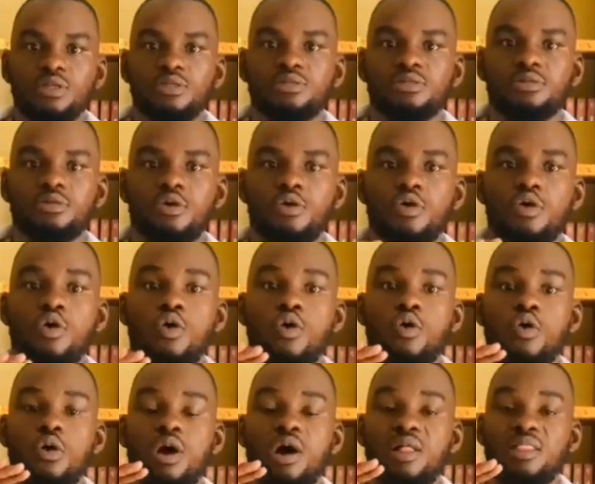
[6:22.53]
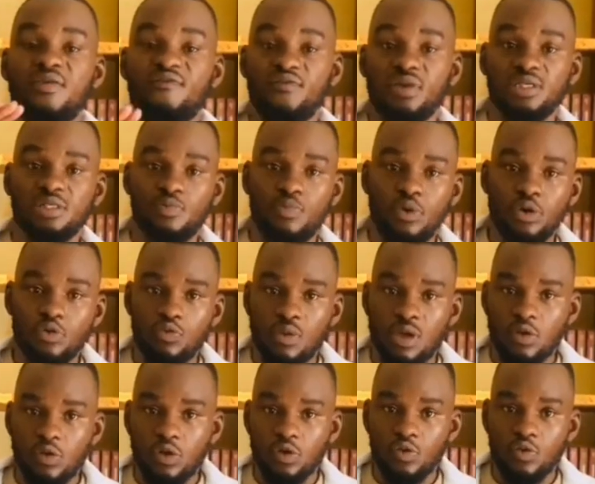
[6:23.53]
So the first point we
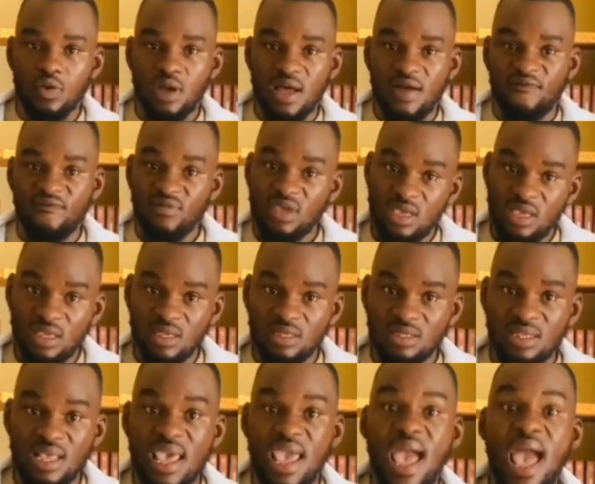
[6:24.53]
are going to have is